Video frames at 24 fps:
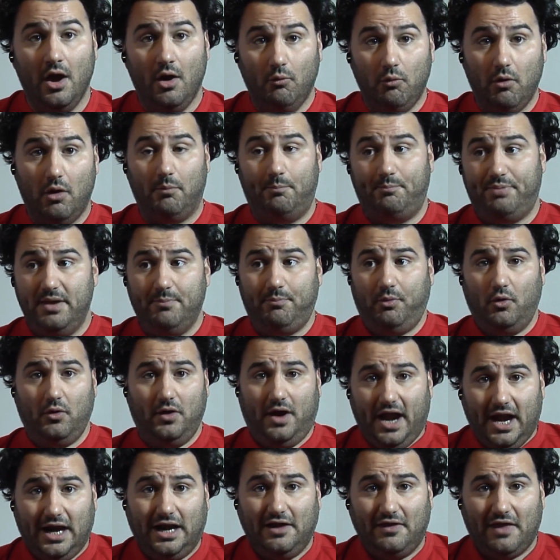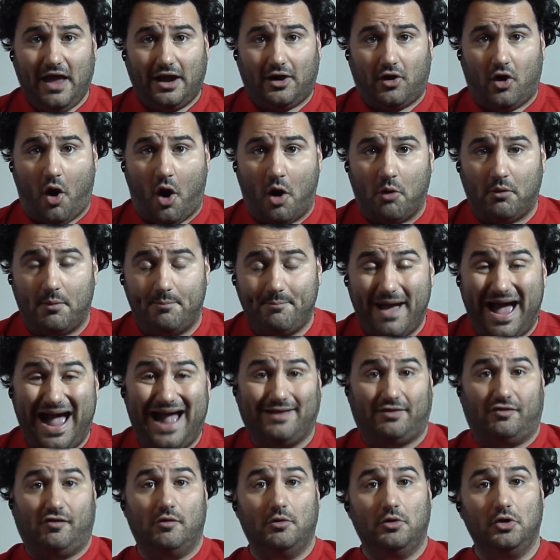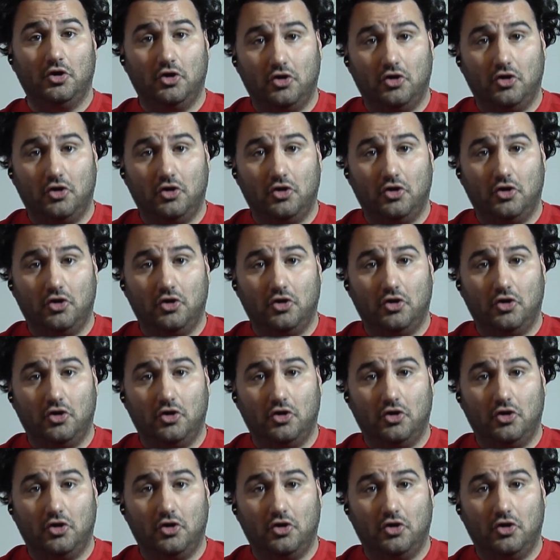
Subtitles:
Well, people were hitting that car with bats.